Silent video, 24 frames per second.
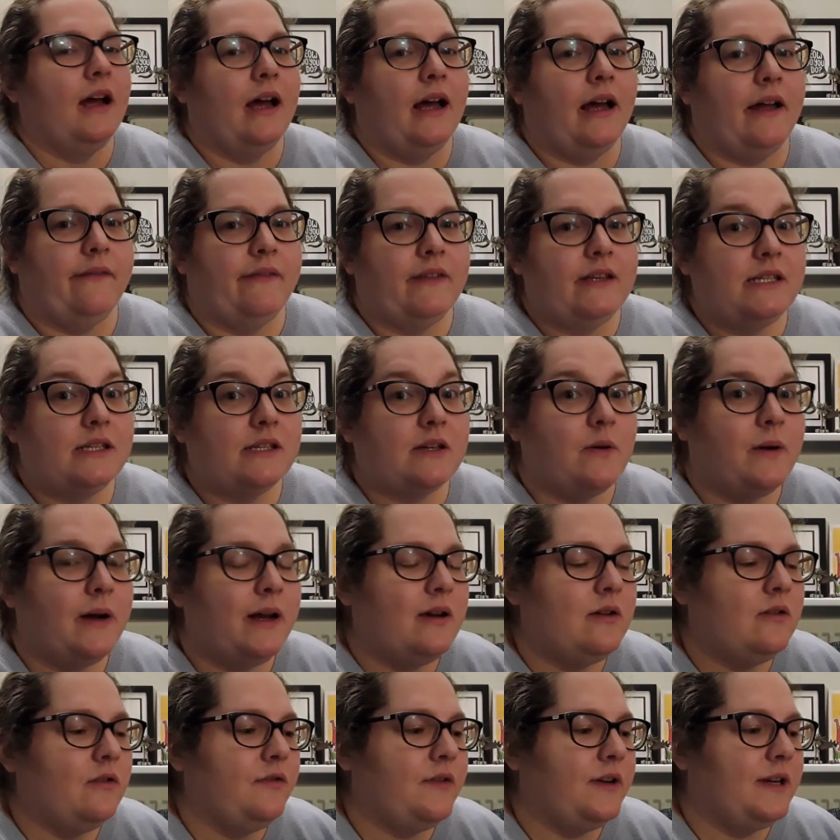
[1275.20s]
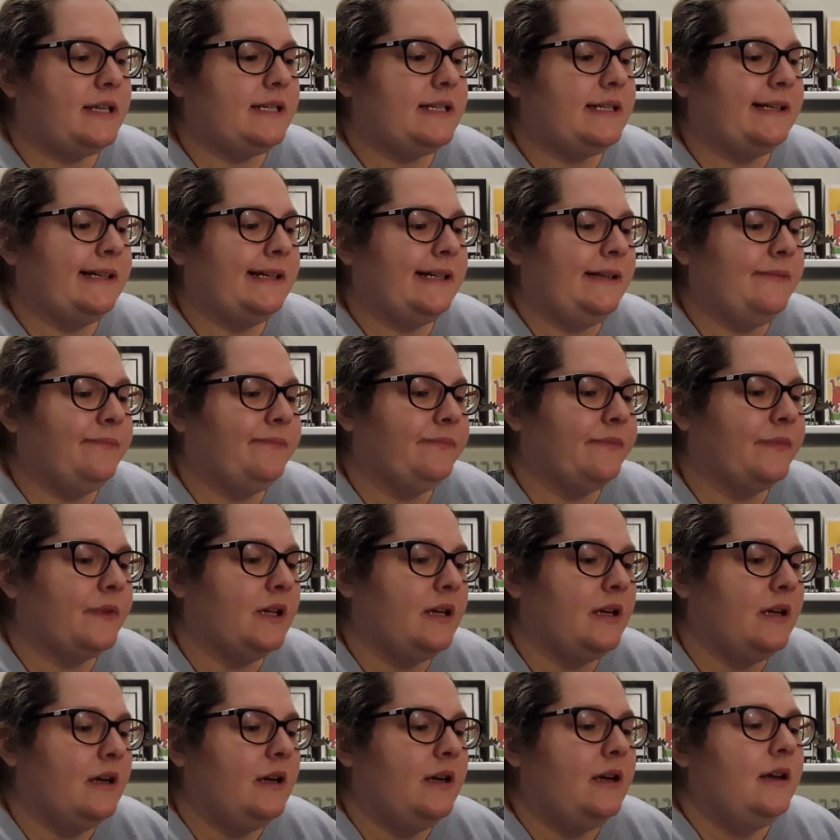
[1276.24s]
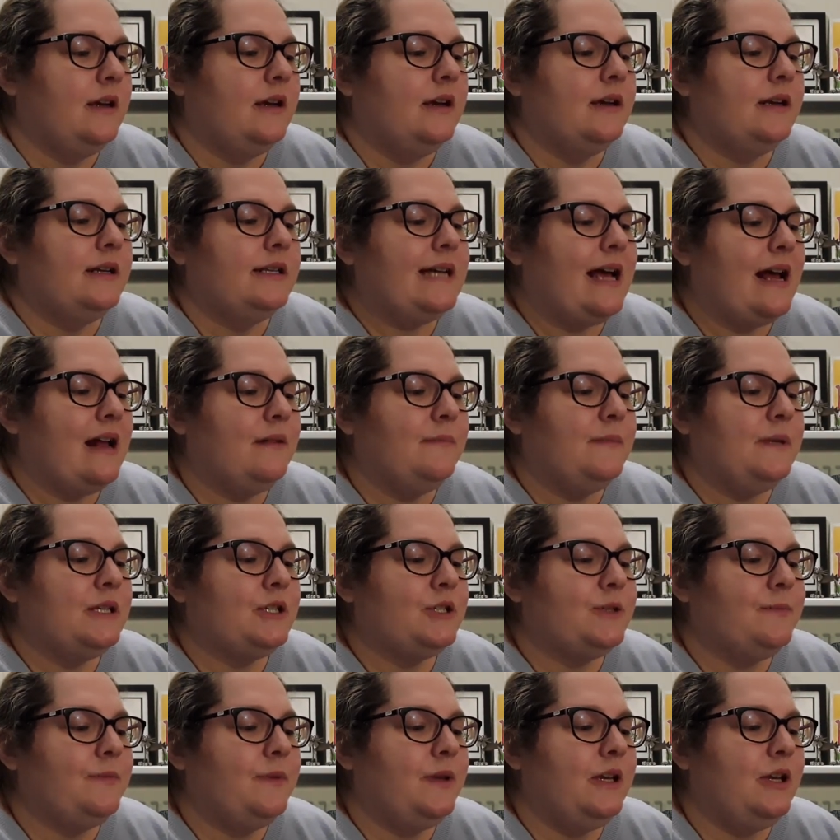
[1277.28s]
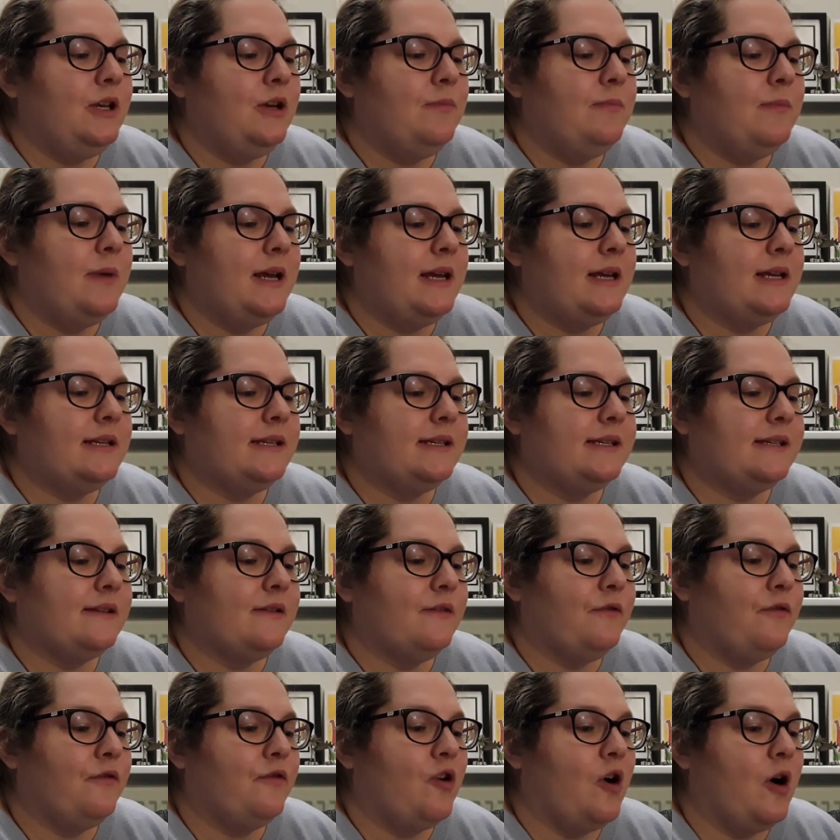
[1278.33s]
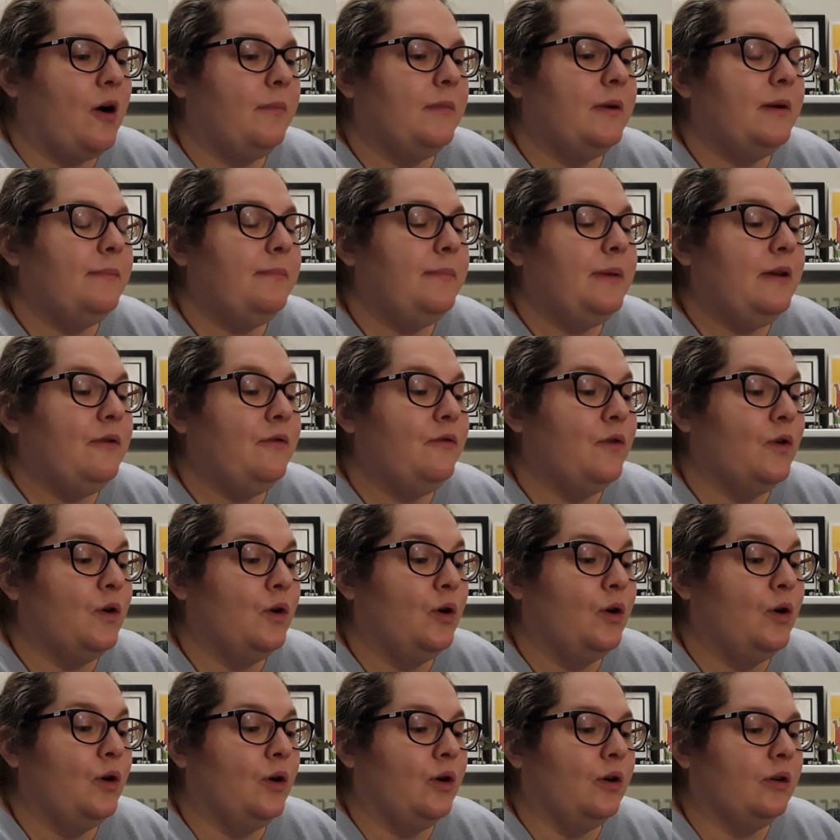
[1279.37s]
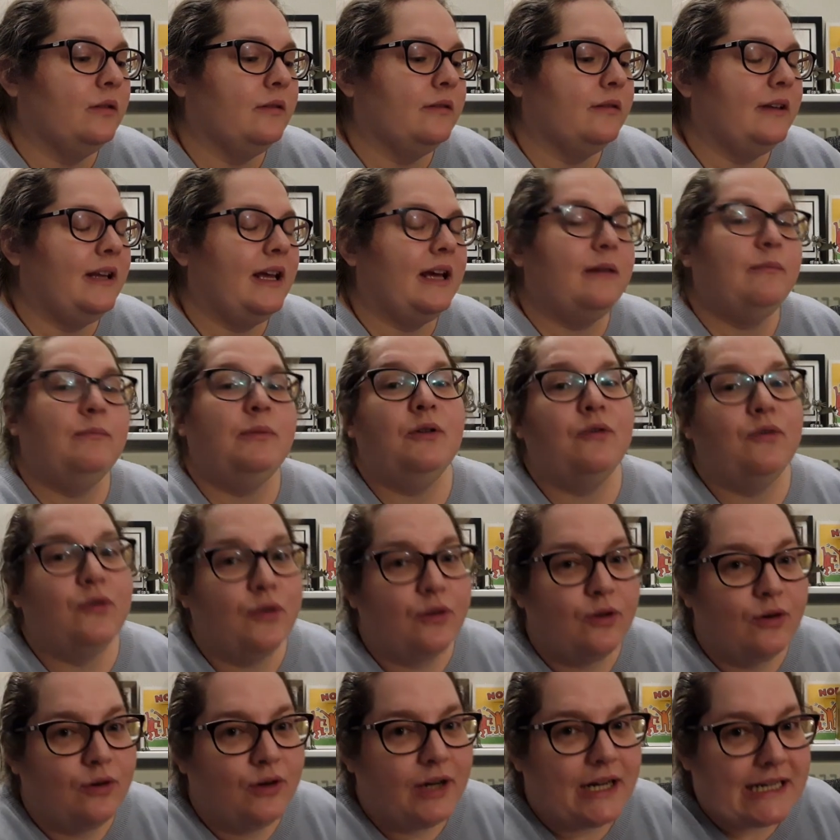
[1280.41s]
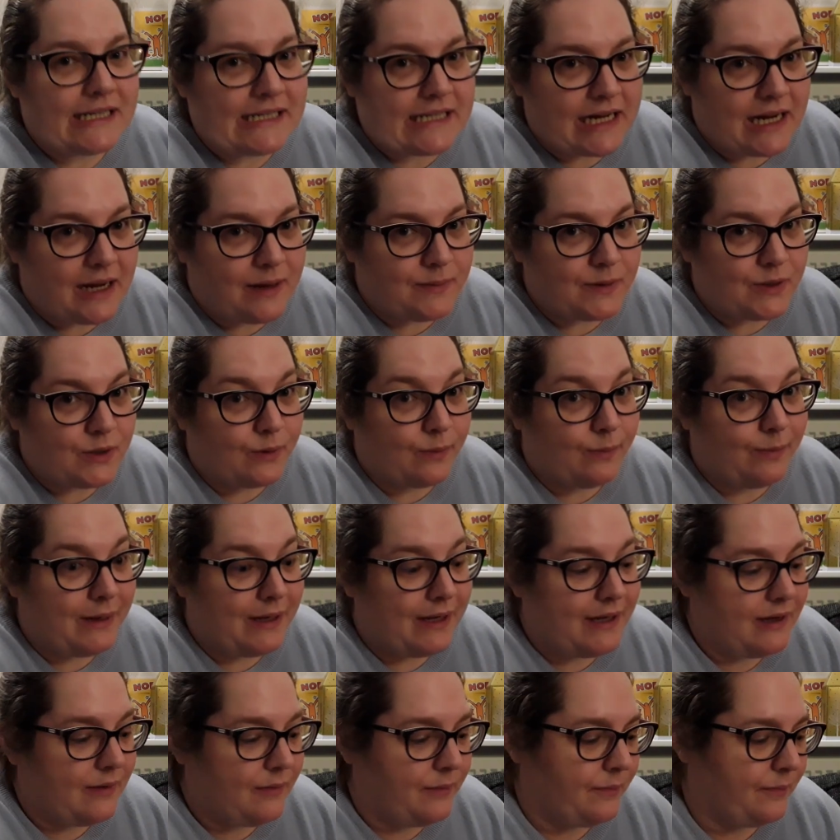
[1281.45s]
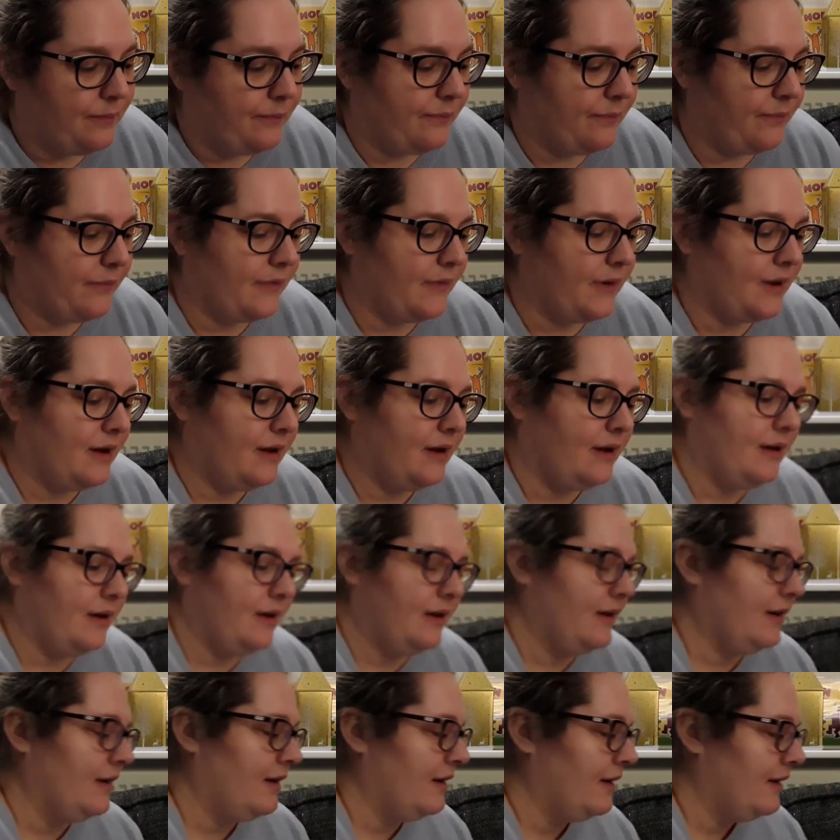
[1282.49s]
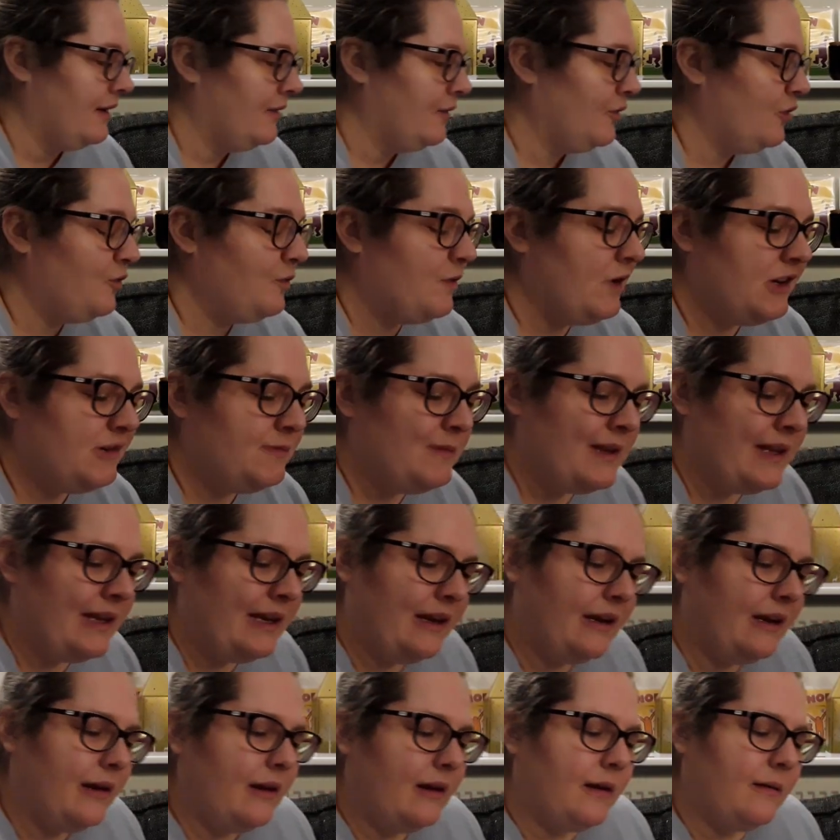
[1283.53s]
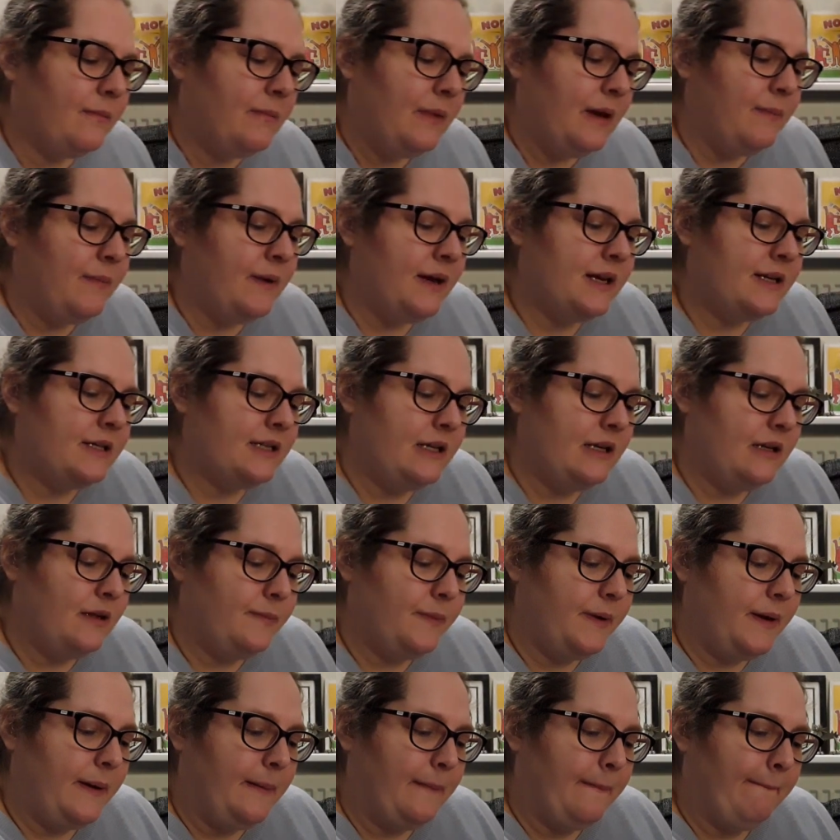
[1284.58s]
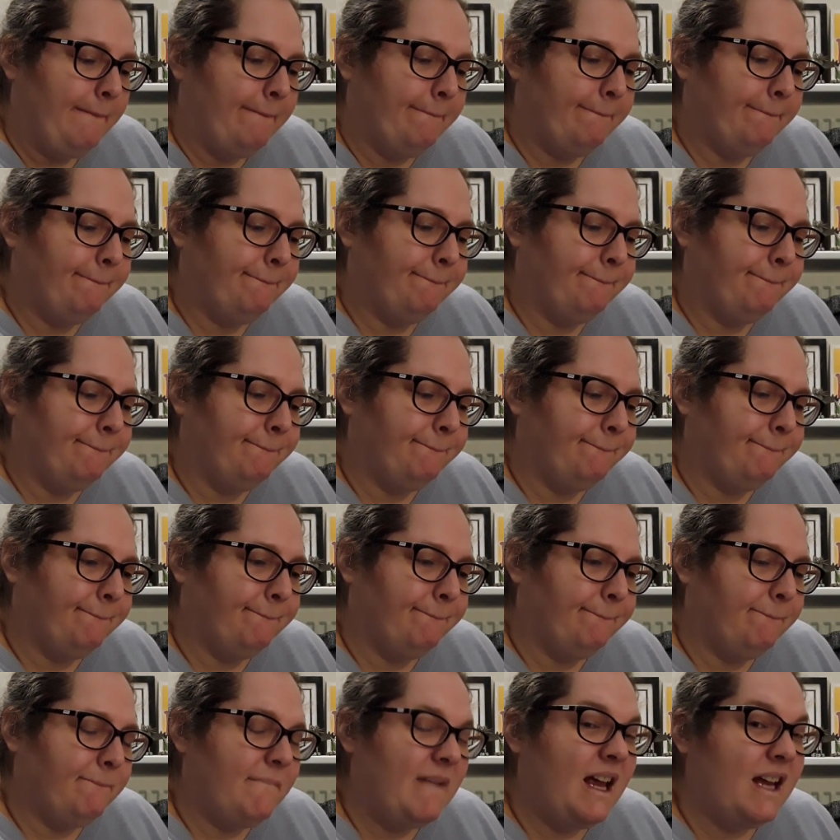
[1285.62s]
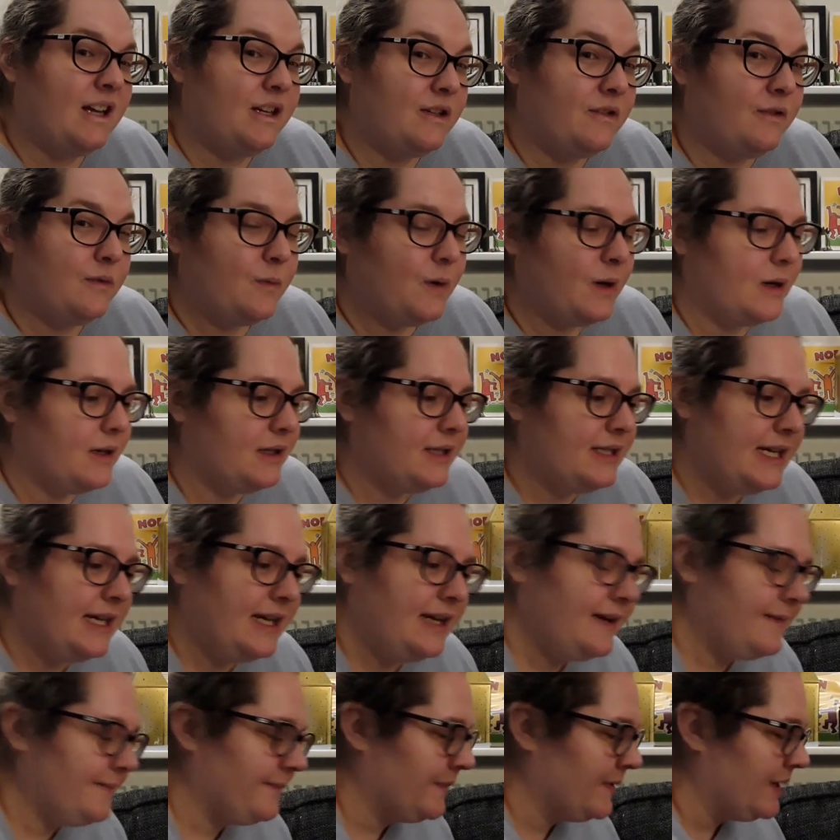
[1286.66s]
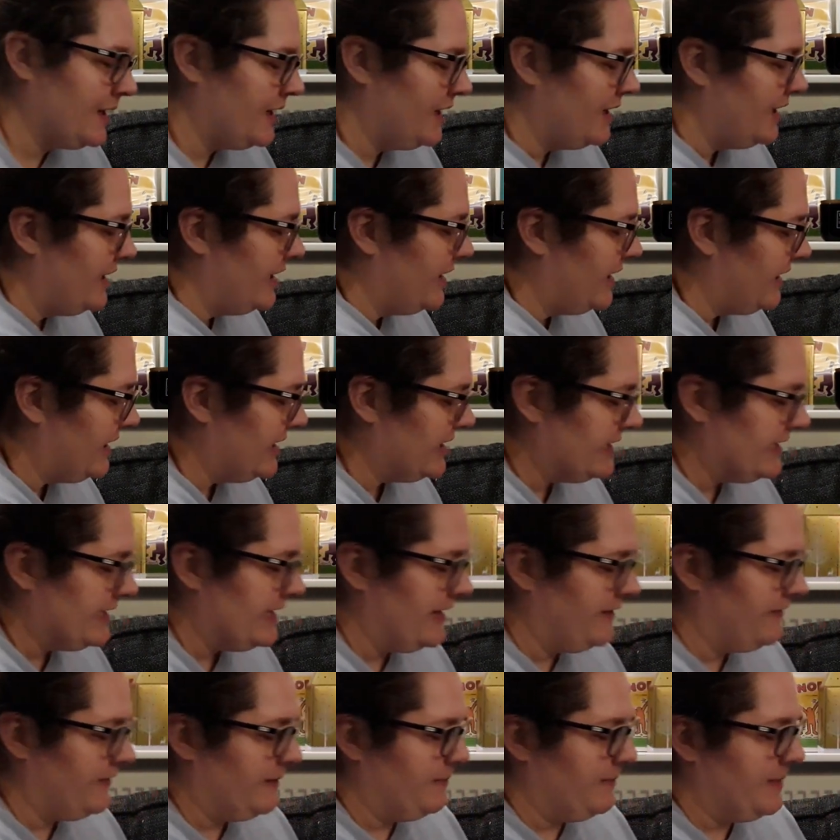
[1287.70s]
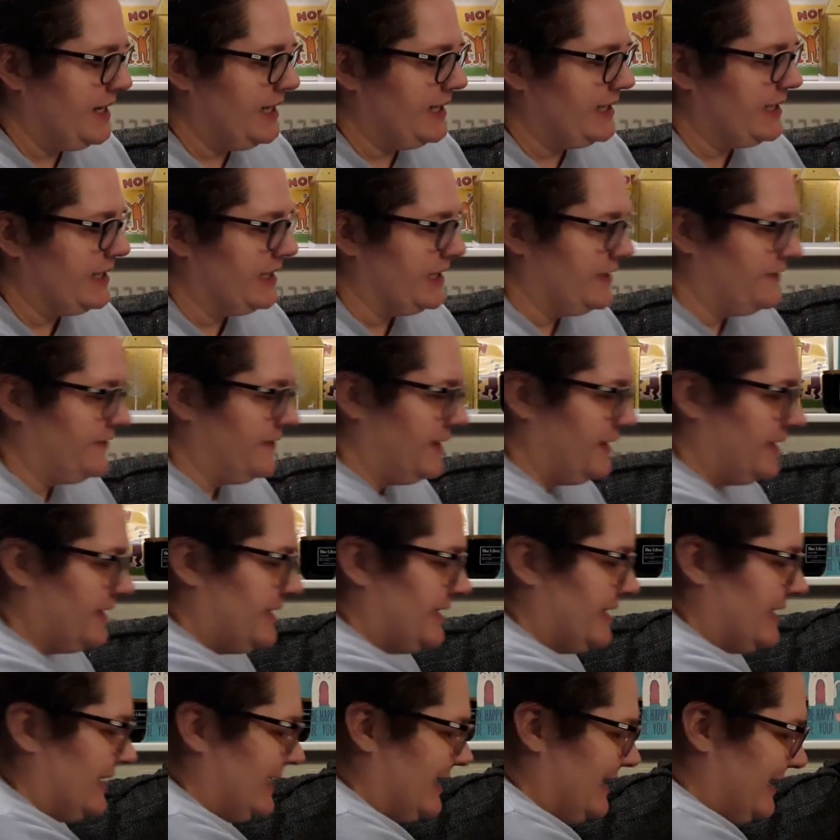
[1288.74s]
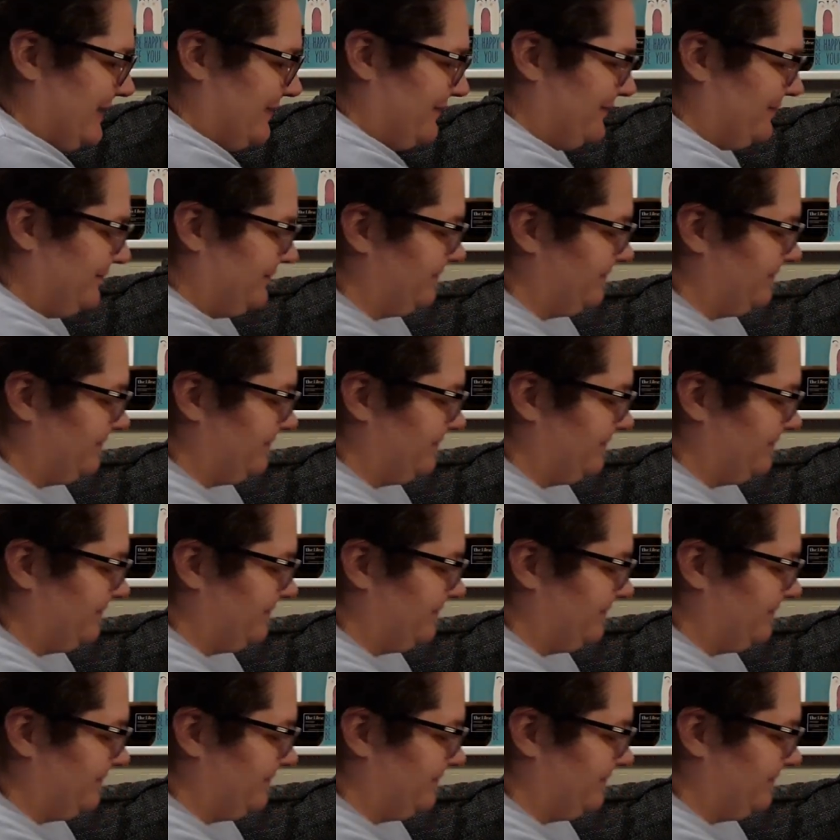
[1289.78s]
And this is quite a good first line. Tell me something you miss from before, and before has a capital B. Which makes me think it maybe is a little bit end of the worldy. Let's see if it beats this first line.